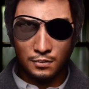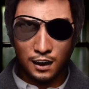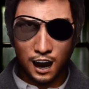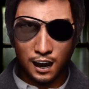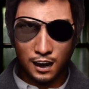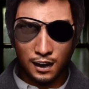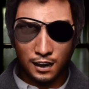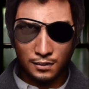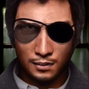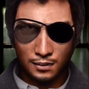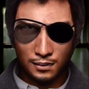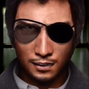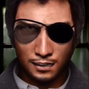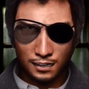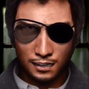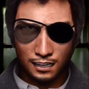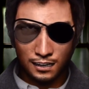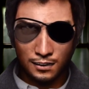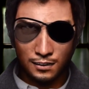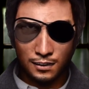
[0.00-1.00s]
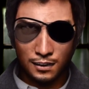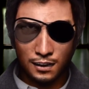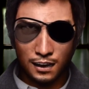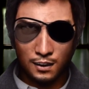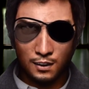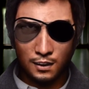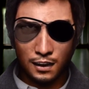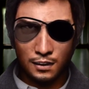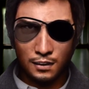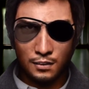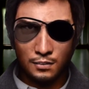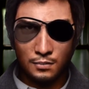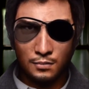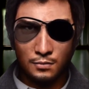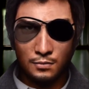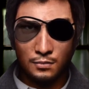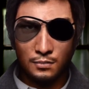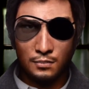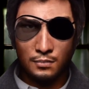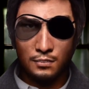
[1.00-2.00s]
Let's see here. We got
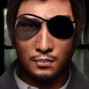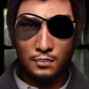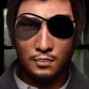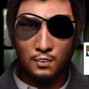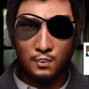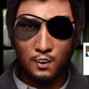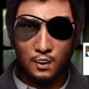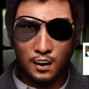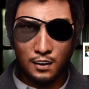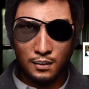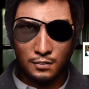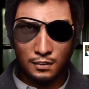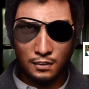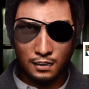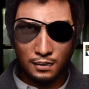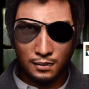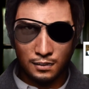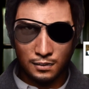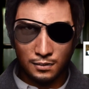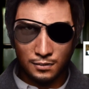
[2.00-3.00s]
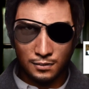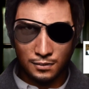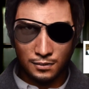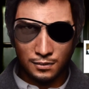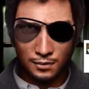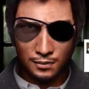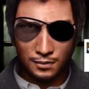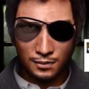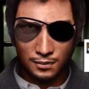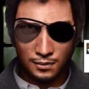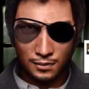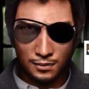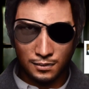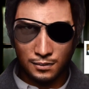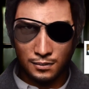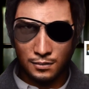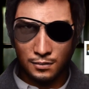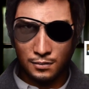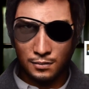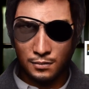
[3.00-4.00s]
Blue Ice.
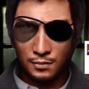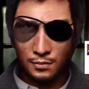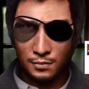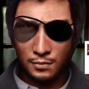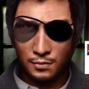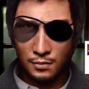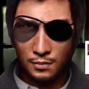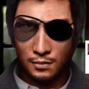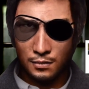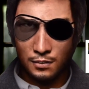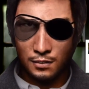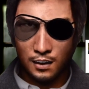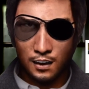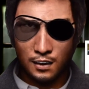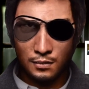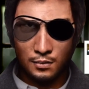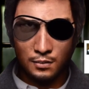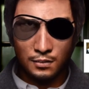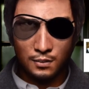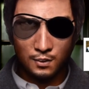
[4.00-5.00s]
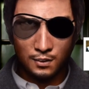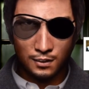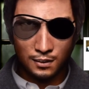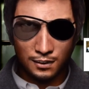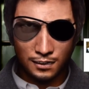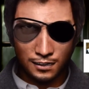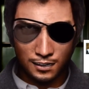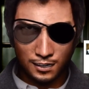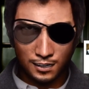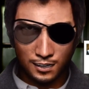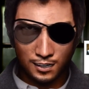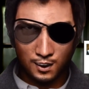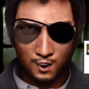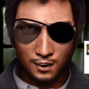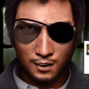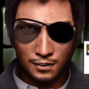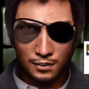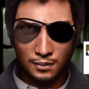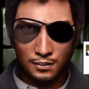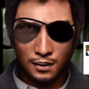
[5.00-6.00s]
And it looks
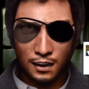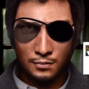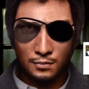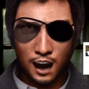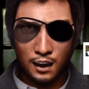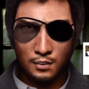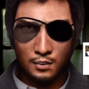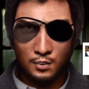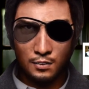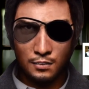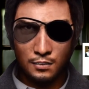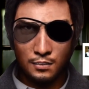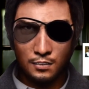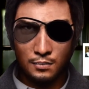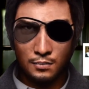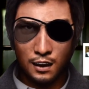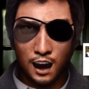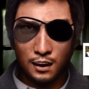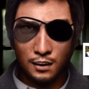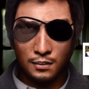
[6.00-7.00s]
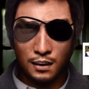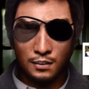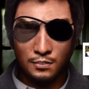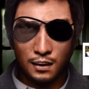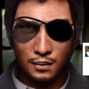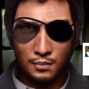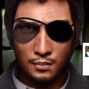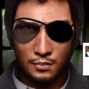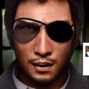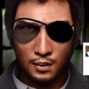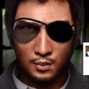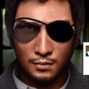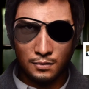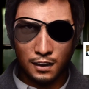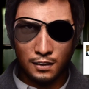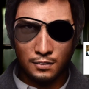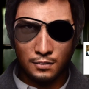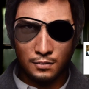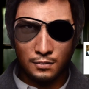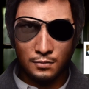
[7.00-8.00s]
like it's kind of long, so it's a comment and a question
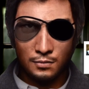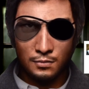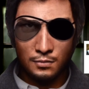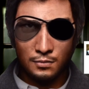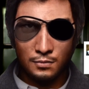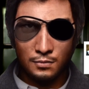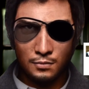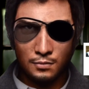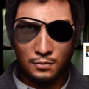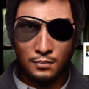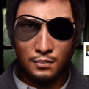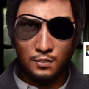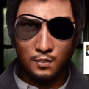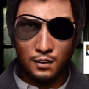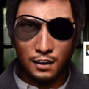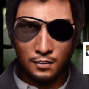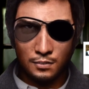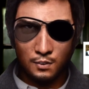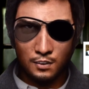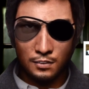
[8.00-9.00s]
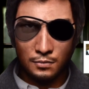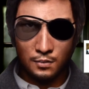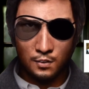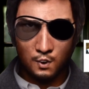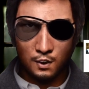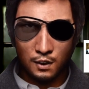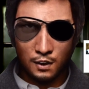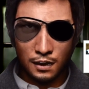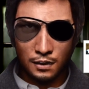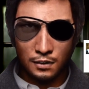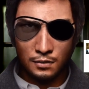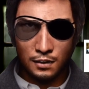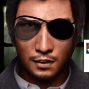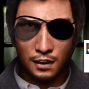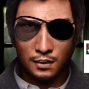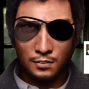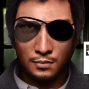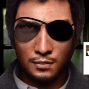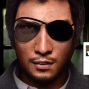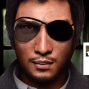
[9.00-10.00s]
probably. Congrats, my friend, on
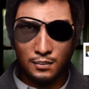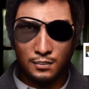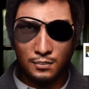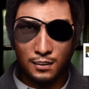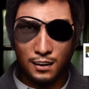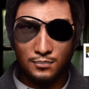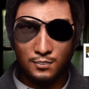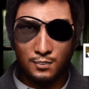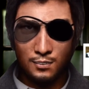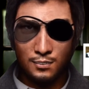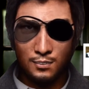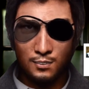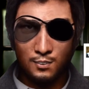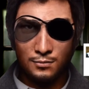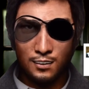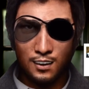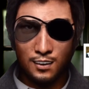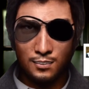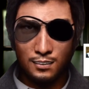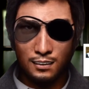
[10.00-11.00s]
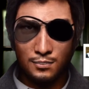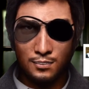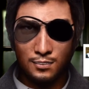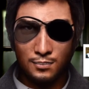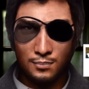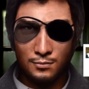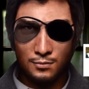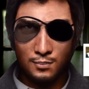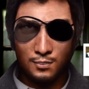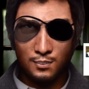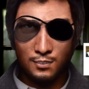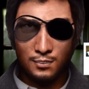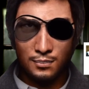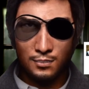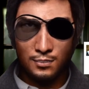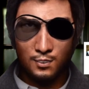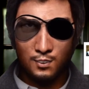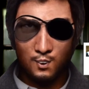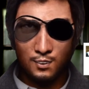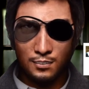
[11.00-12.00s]
making that wonderful milestone in
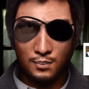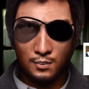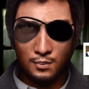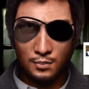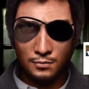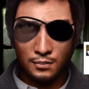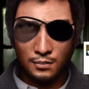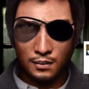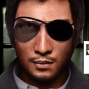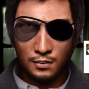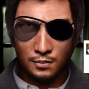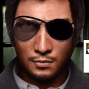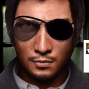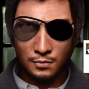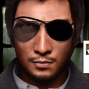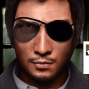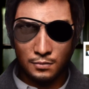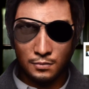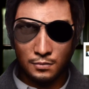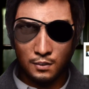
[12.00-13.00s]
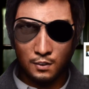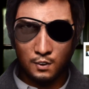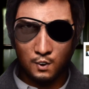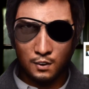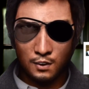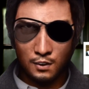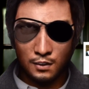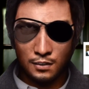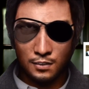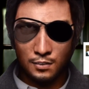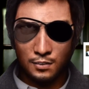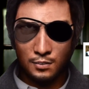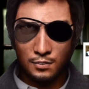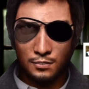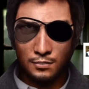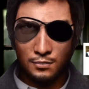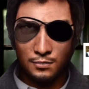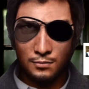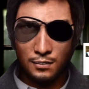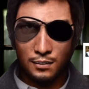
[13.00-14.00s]
your YouTube life. And bro, I
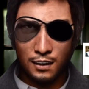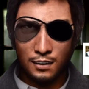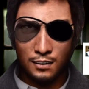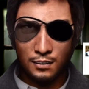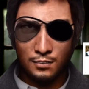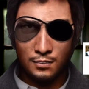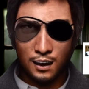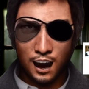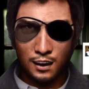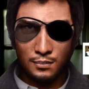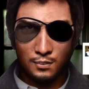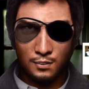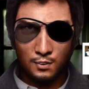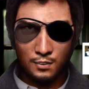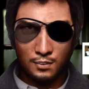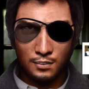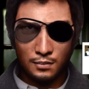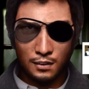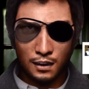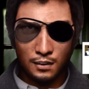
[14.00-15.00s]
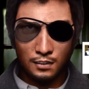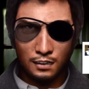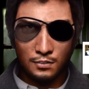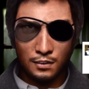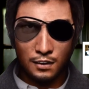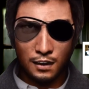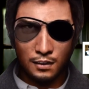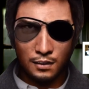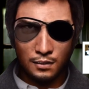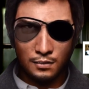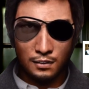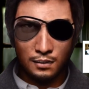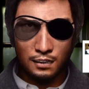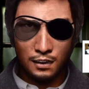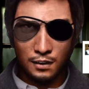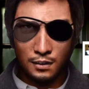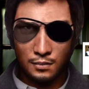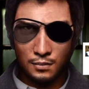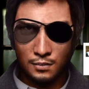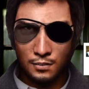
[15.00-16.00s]
hope remain part of your next 1,000
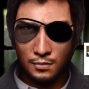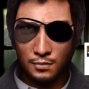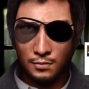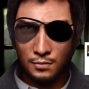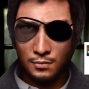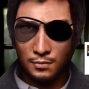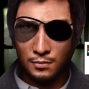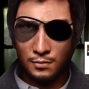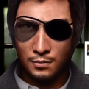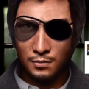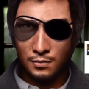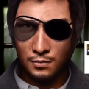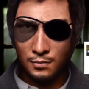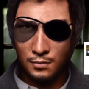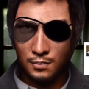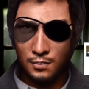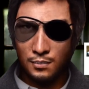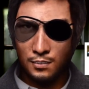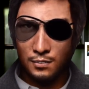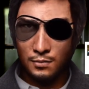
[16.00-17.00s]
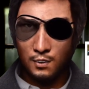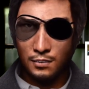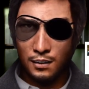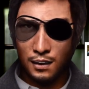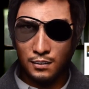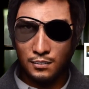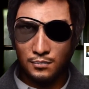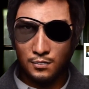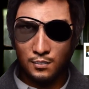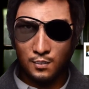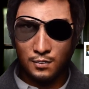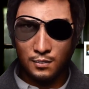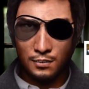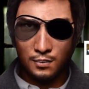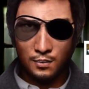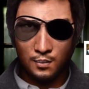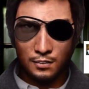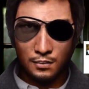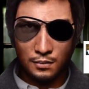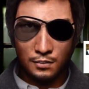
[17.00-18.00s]
subs. I had another
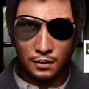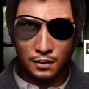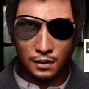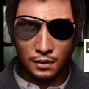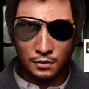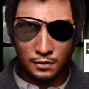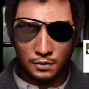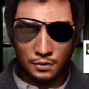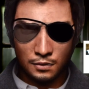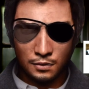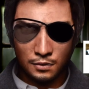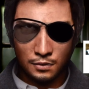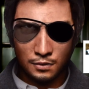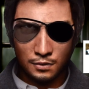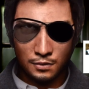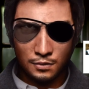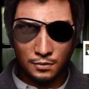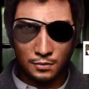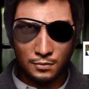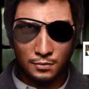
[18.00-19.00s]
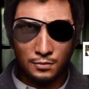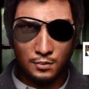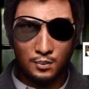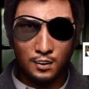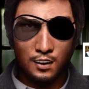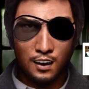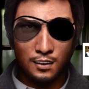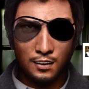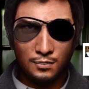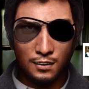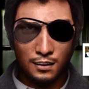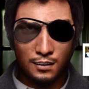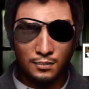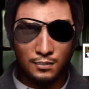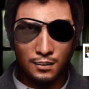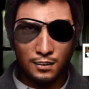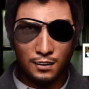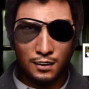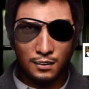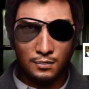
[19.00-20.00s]
friend reach 1,000, and so it
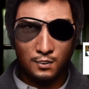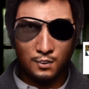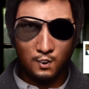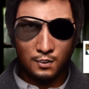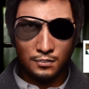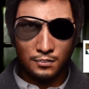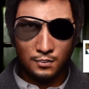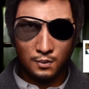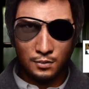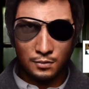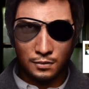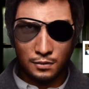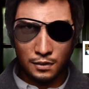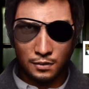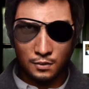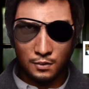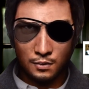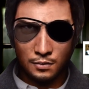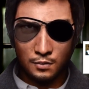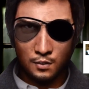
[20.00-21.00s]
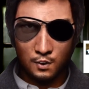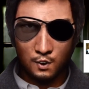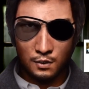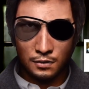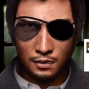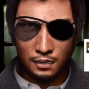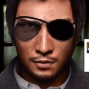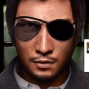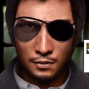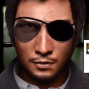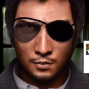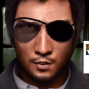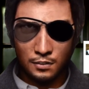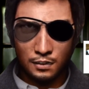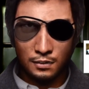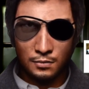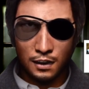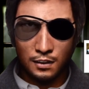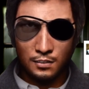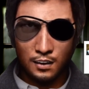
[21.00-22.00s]
is wonderful to have 2 friends that
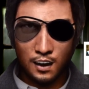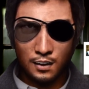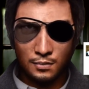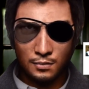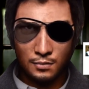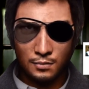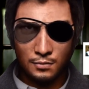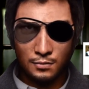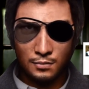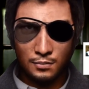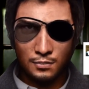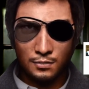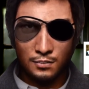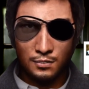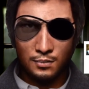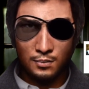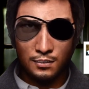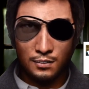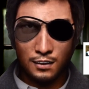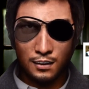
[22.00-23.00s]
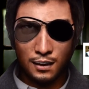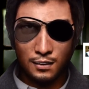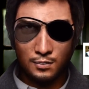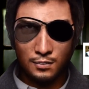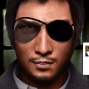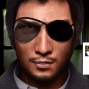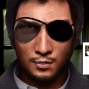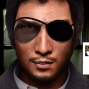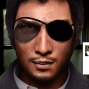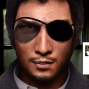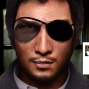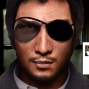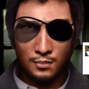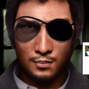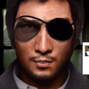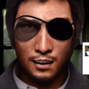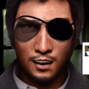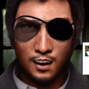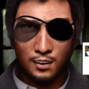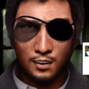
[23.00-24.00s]
reach that goal within a month of each other.
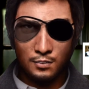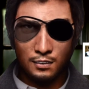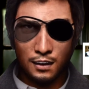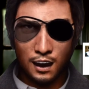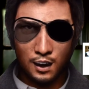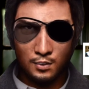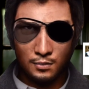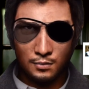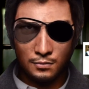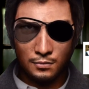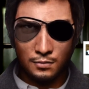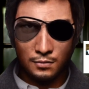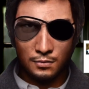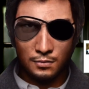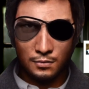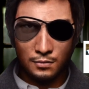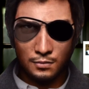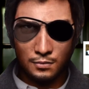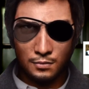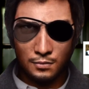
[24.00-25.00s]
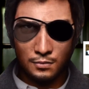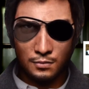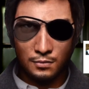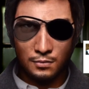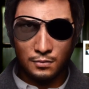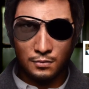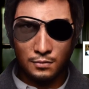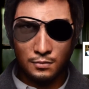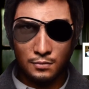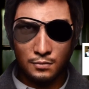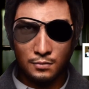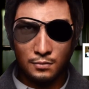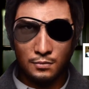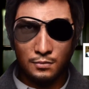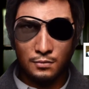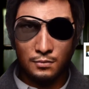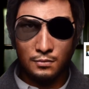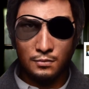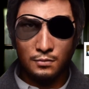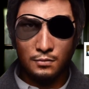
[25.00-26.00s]
Wow, that's awesome.
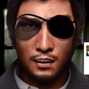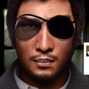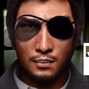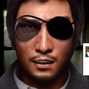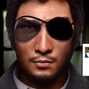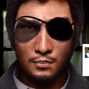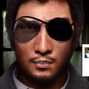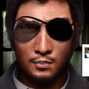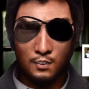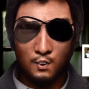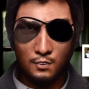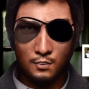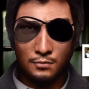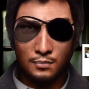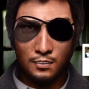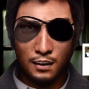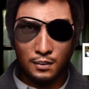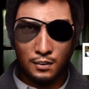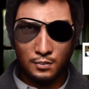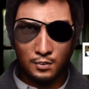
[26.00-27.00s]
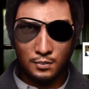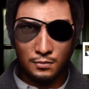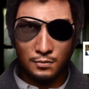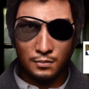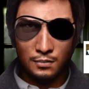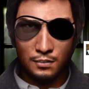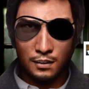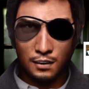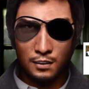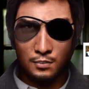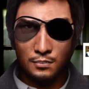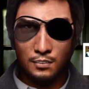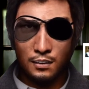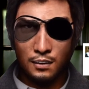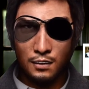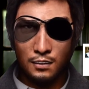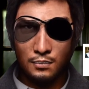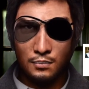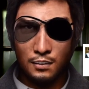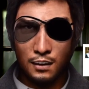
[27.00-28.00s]
Keep up the good vids and wonderful
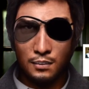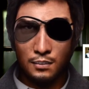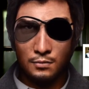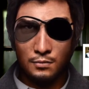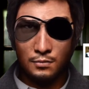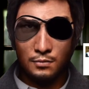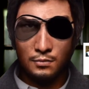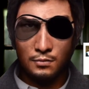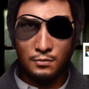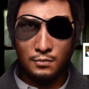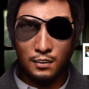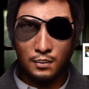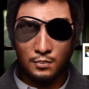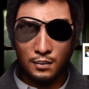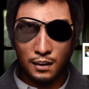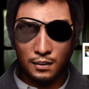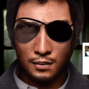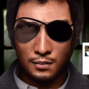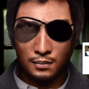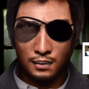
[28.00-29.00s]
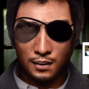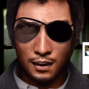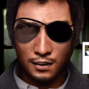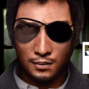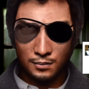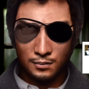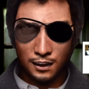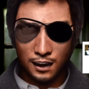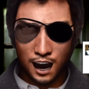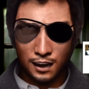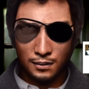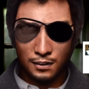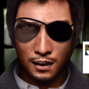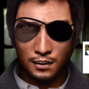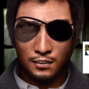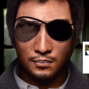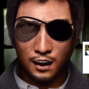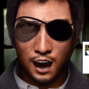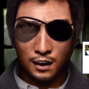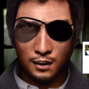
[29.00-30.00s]
content, and I do try to promote
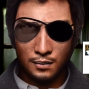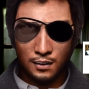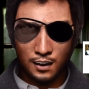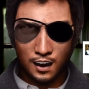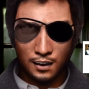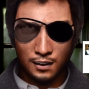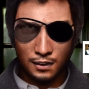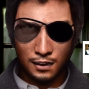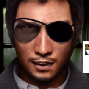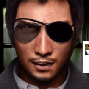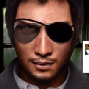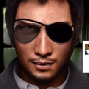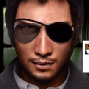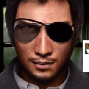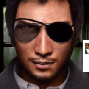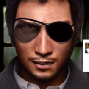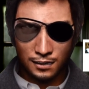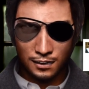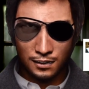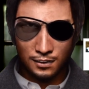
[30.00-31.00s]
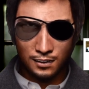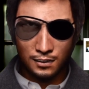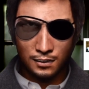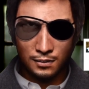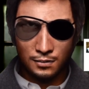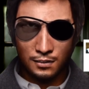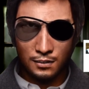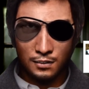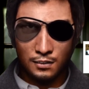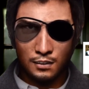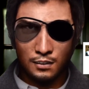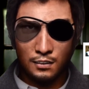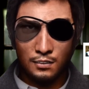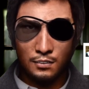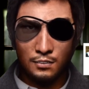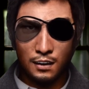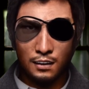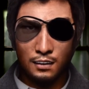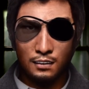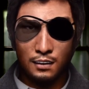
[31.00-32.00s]
you on my channel, my friend.
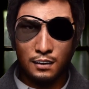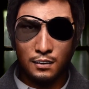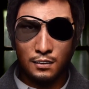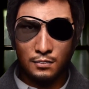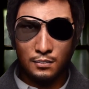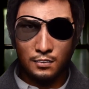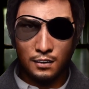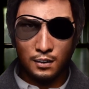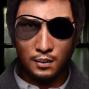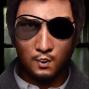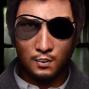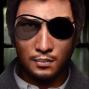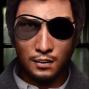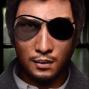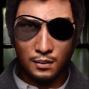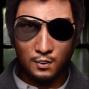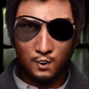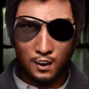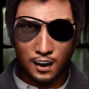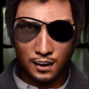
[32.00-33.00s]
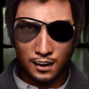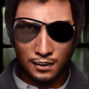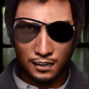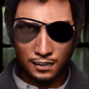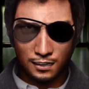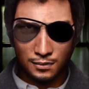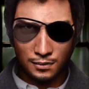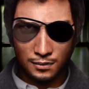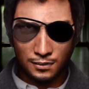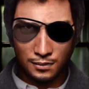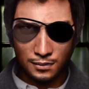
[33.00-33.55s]
Hey, thanks, man. Appreciate that, Blue Eyes.